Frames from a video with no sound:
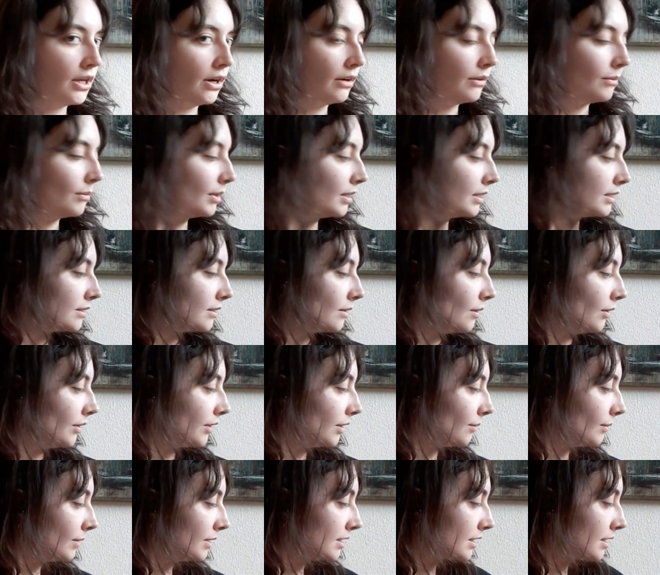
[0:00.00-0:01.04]
Hold on one
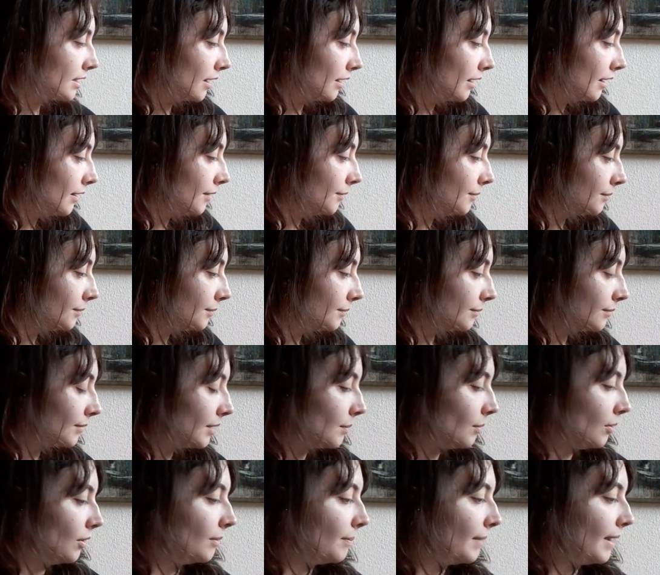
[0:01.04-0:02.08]
second. Let me pull it back out.
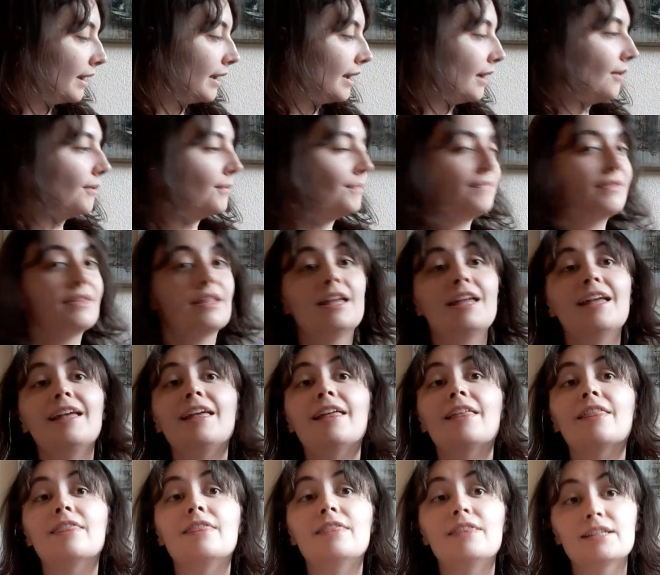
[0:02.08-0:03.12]
This is
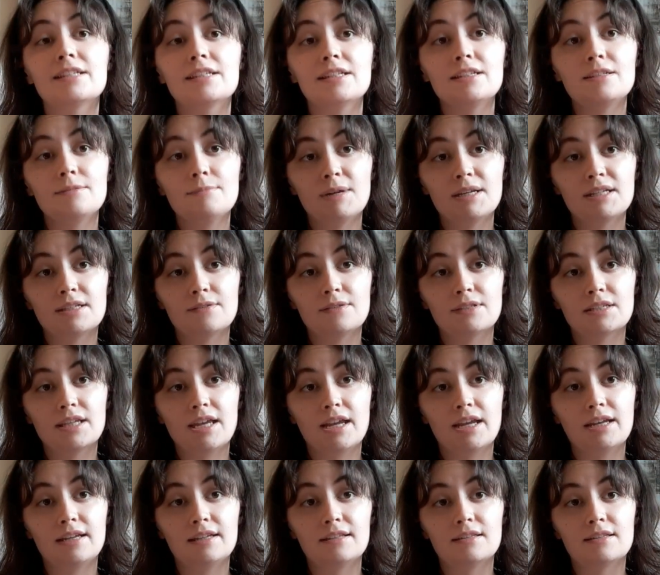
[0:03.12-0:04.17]
Mesa Skeins
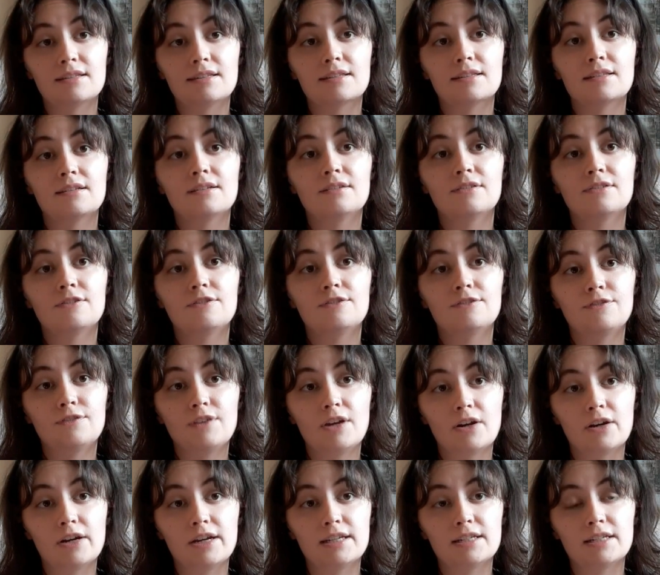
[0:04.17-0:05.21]
Fairy
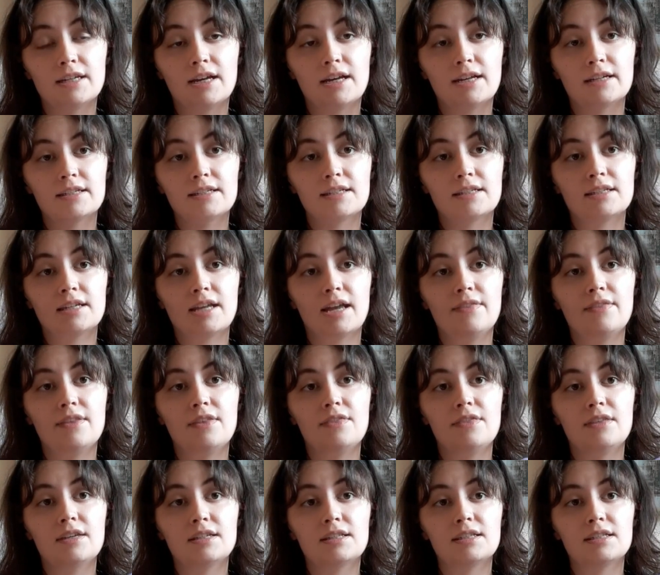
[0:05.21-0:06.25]
Dust, and then this
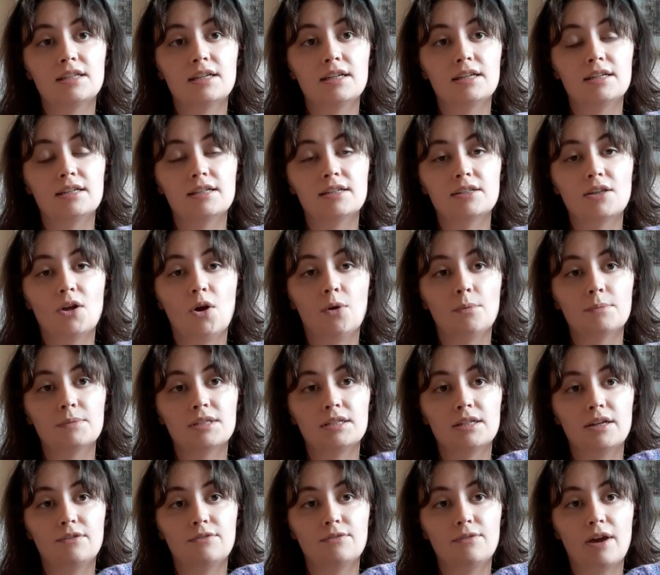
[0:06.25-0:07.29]
is Homestead
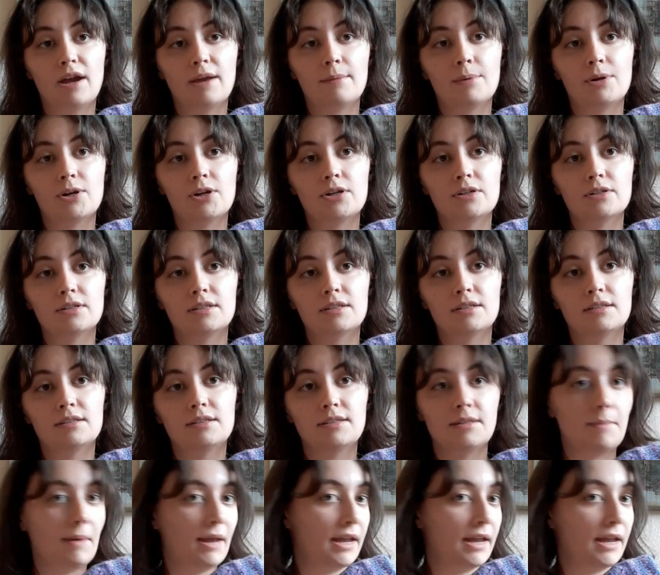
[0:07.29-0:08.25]
Fibers Topanga.